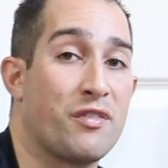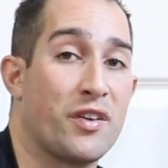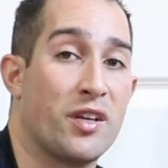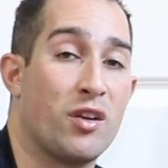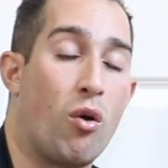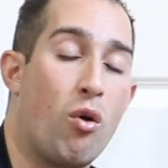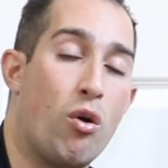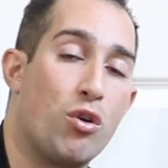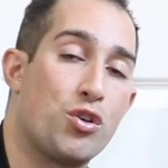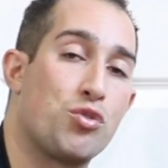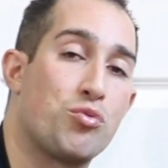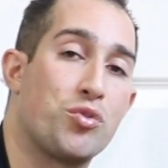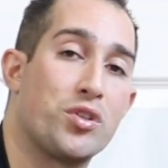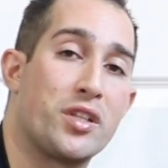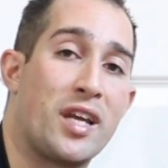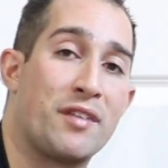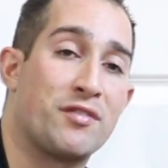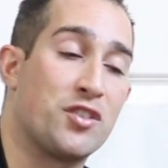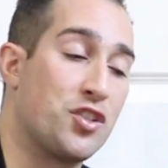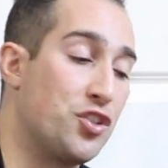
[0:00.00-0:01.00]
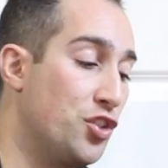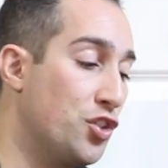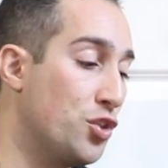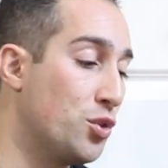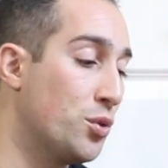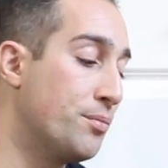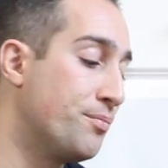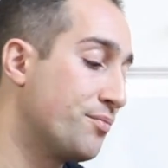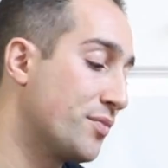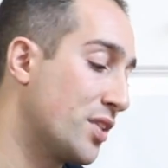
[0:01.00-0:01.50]
and all you really have to
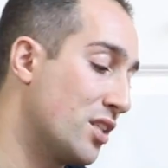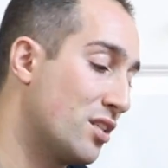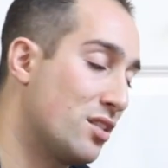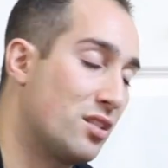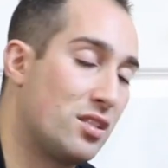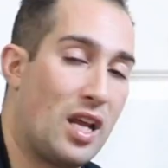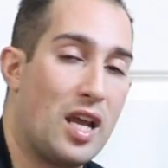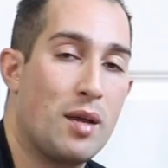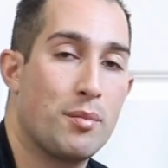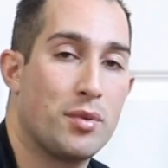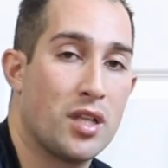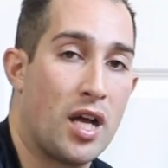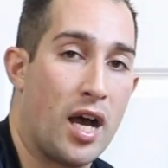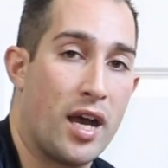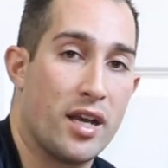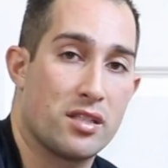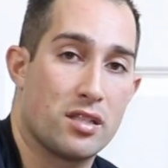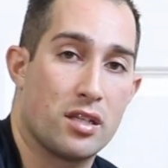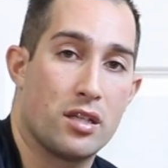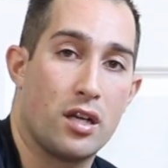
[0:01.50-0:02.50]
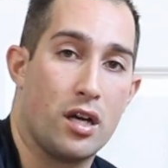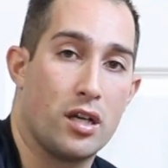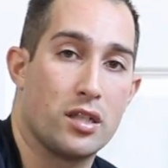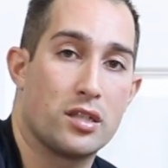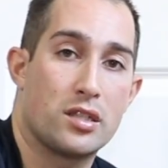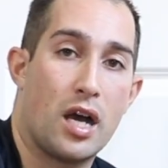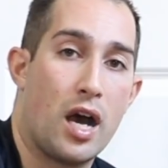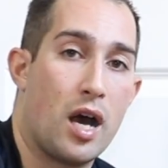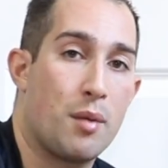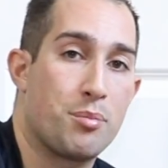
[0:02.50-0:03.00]
do is stabilize it on
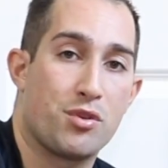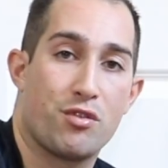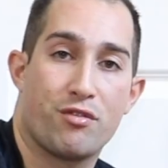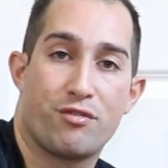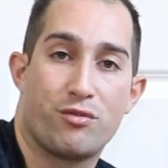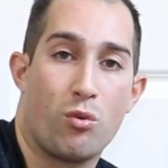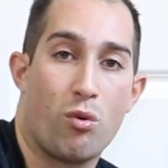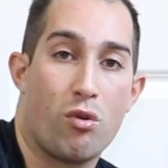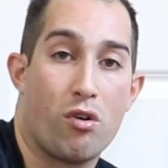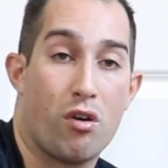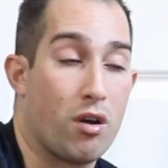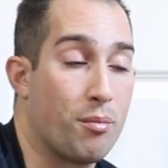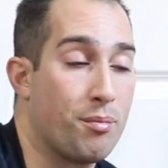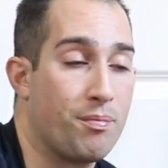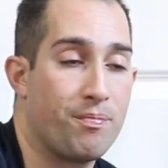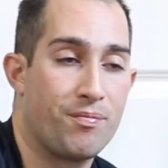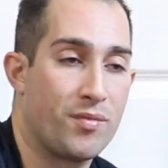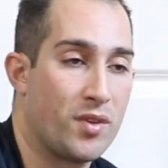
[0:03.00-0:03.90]
top of your forearm.